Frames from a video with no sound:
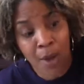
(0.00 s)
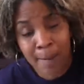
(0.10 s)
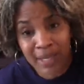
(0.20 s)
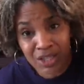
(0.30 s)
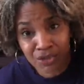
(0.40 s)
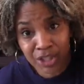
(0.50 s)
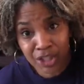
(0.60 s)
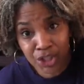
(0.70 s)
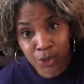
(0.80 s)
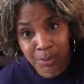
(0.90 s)
but it's really
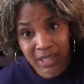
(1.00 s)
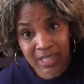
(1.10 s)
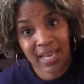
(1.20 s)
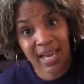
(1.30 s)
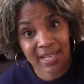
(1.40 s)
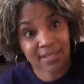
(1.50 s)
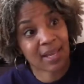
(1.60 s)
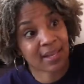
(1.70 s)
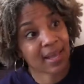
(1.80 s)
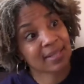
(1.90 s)
cute because it has
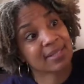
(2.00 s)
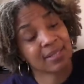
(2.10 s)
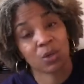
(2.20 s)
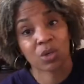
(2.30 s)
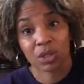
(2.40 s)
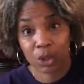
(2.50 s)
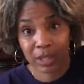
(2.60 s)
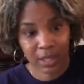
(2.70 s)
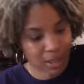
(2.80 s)
like that silk looking